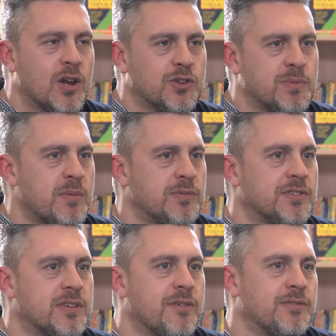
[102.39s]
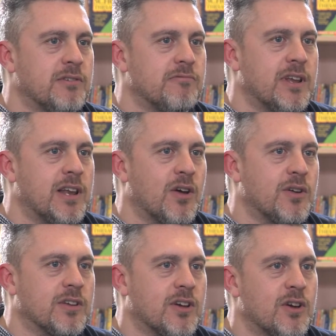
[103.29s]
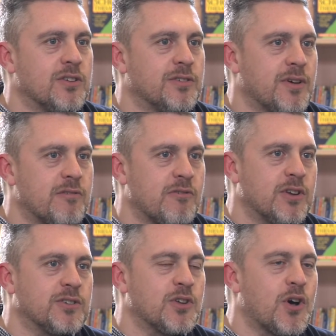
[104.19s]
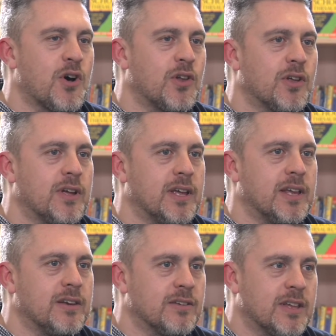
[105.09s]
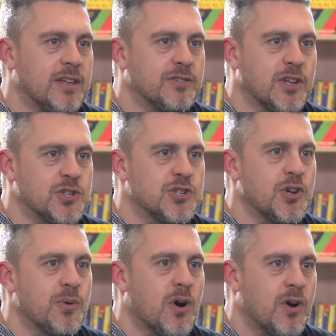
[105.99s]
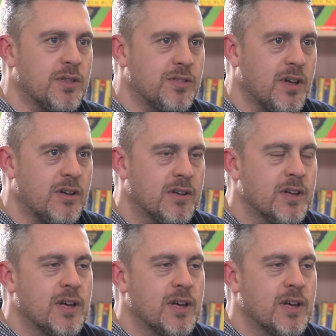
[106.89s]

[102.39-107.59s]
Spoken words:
Lots of members of staff didn't really like the cursive handwriting style in Key Stage 2 either,